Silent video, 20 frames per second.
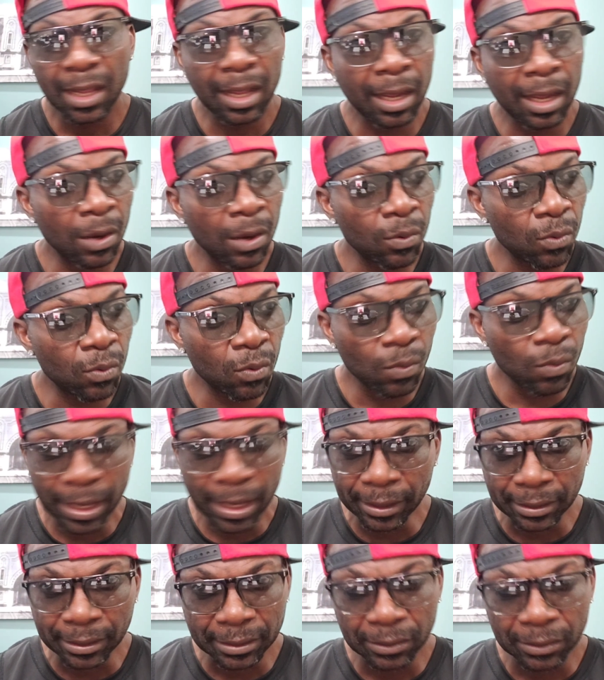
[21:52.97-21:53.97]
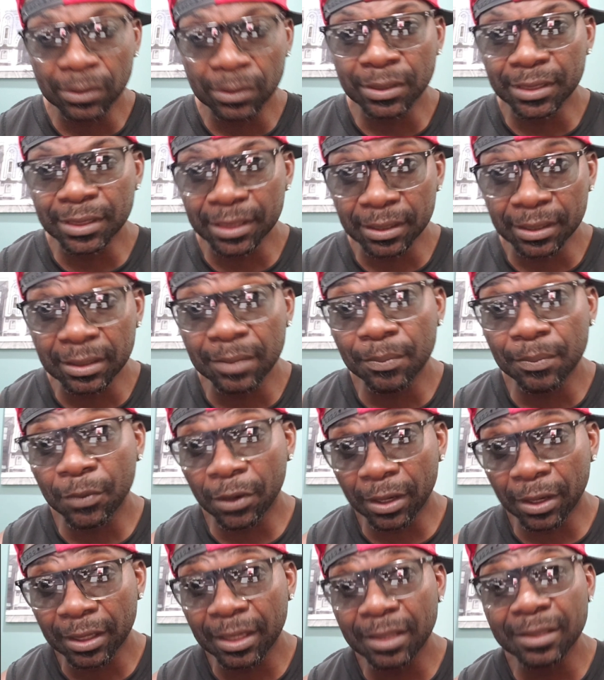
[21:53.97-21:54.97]
I will wait until the
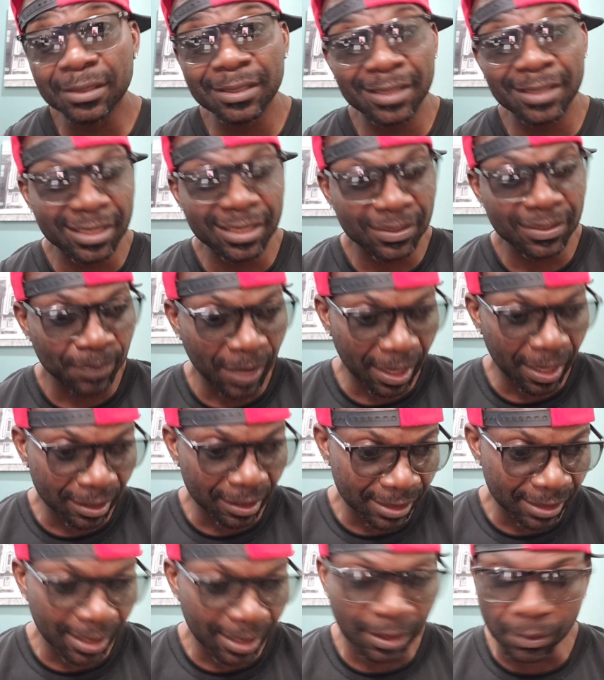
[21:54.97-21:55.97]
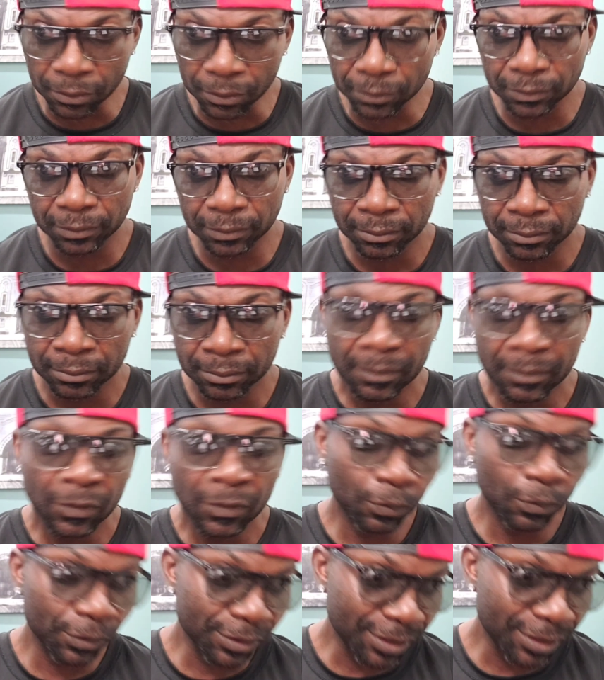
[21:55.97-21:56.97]
market gets back down.
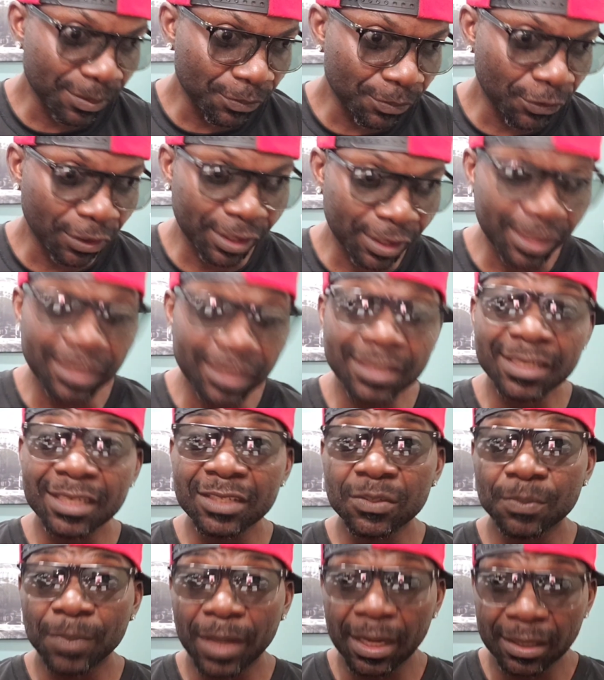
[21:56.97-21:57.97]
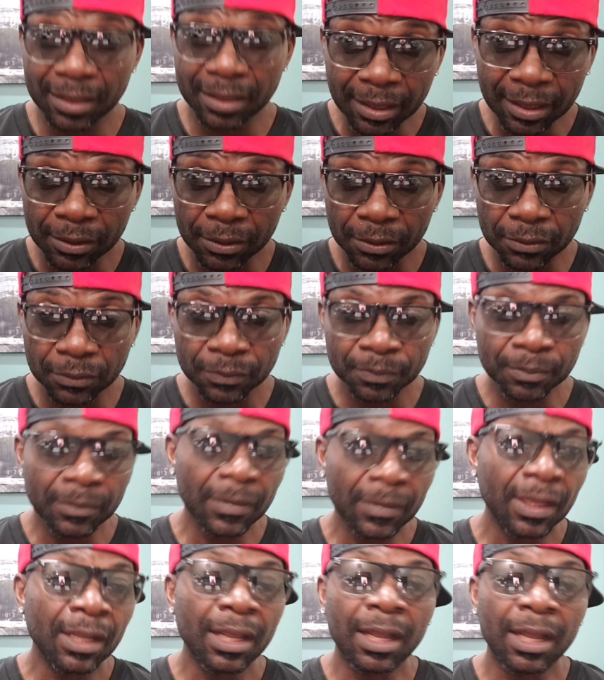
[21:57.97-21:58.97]
Once the market gets back down,
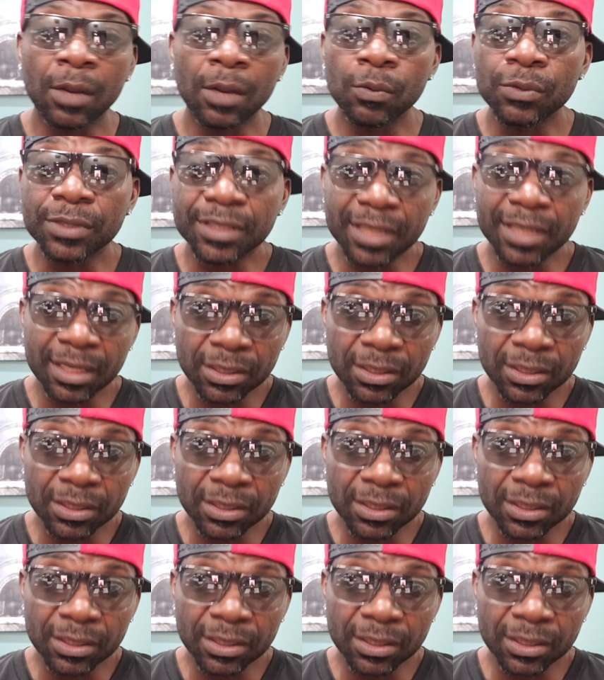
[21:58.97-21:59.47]
I will take